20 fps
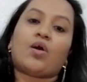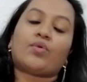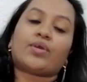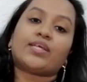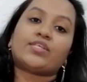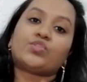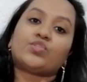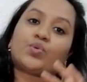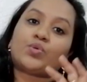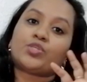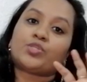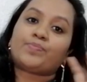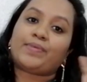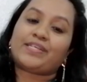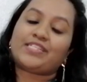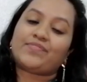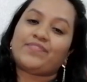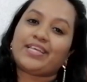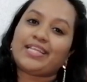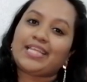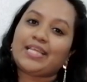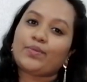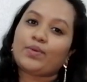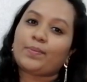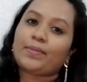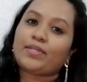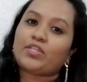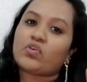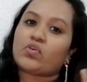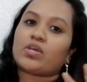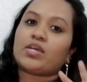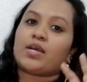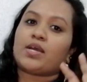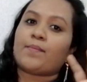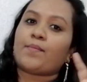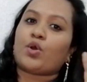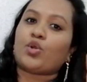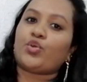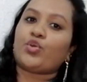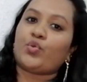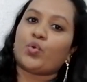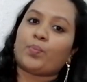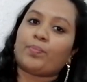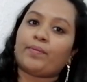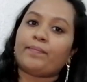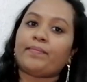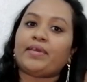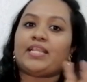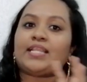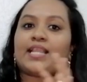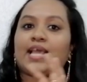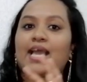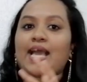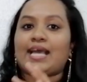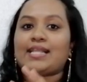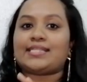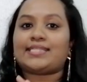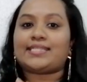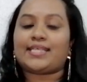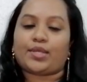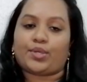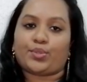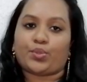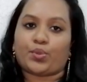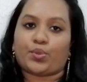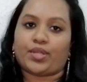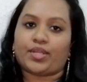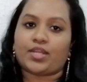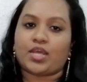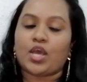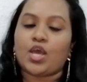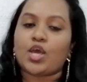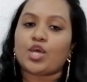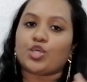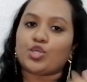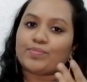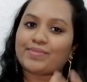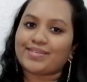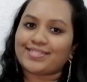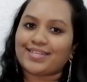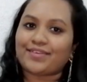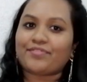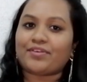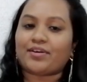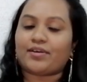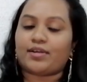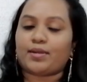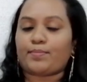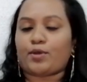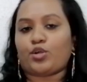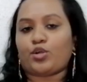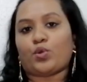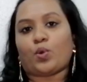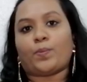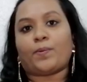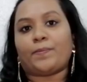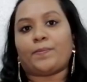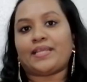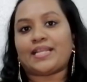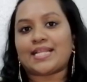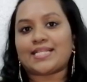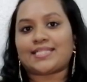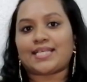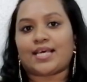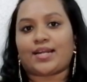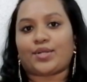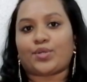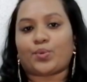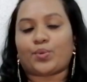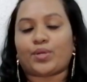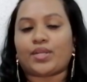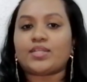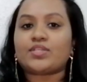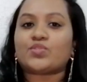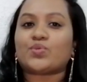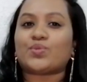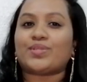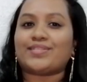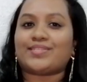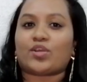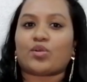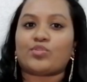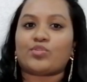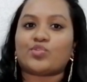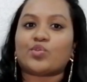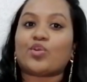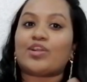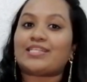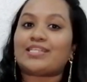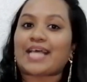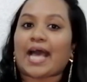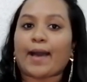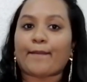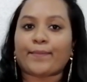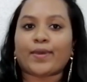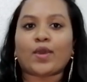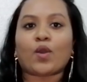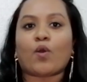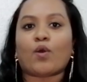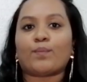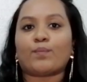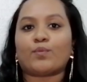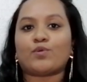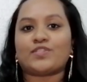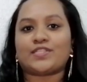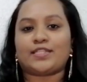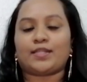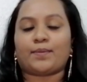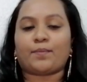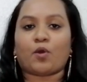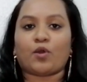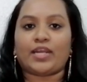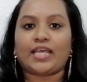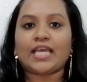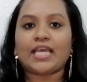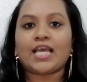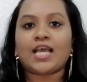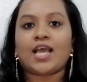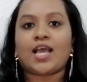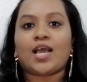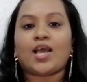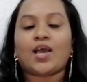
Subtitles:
Okay, so specifically we'll be talking about dopamine and serotonin. You must have heard about dopamine and serotonin. So these are also called as happy hormones in the body.